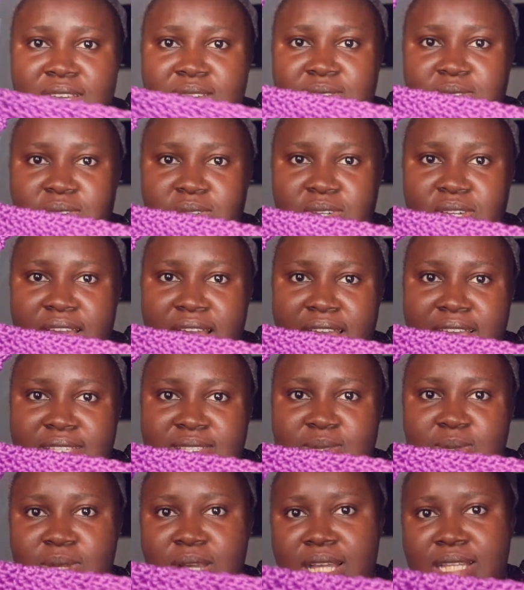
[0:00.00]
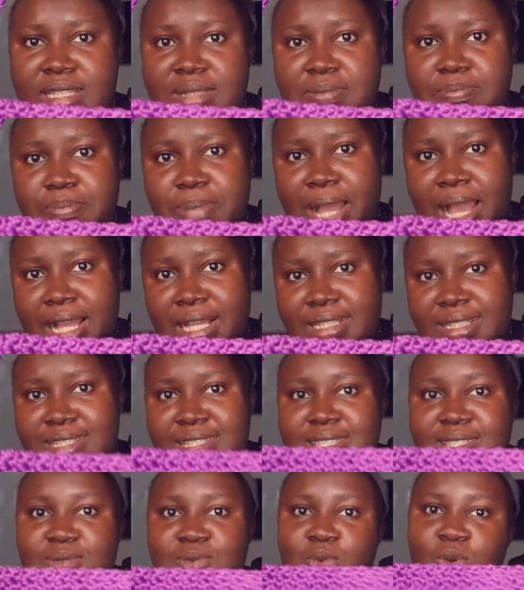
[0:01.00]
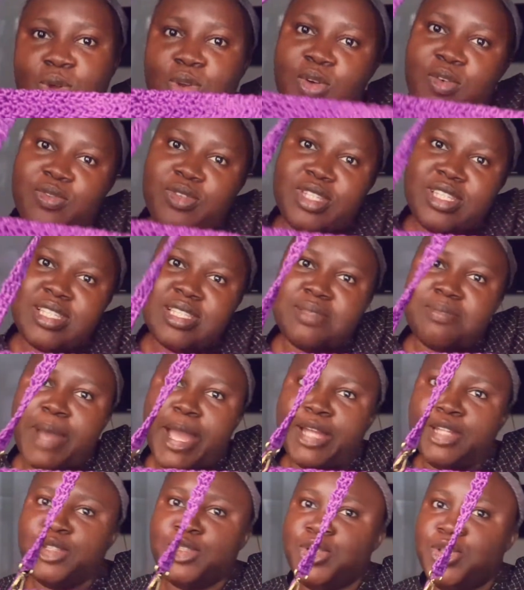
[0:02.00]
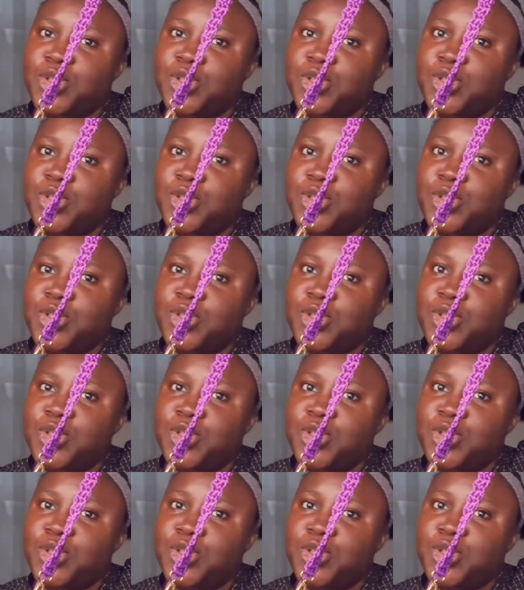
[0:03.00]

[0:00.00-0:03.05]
So you guys, look at the bag. This is my